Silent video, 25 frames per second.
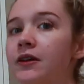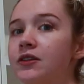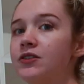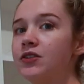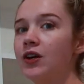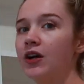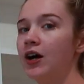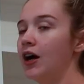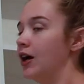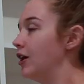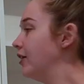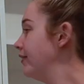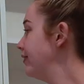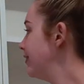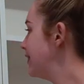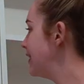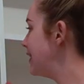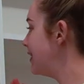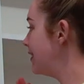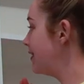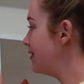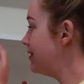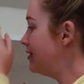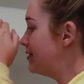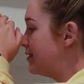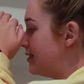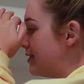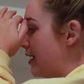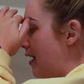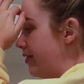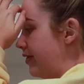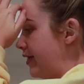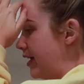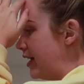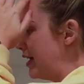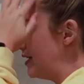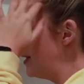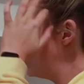So I got these.
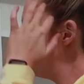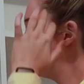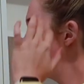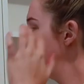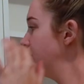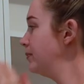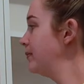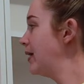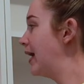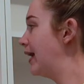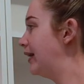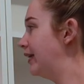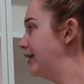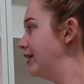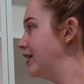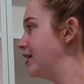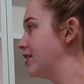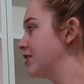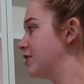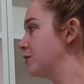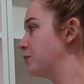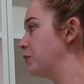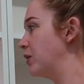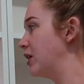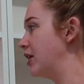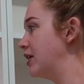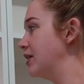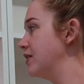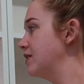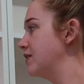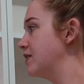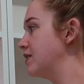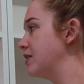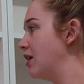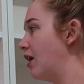These are from AliExpress.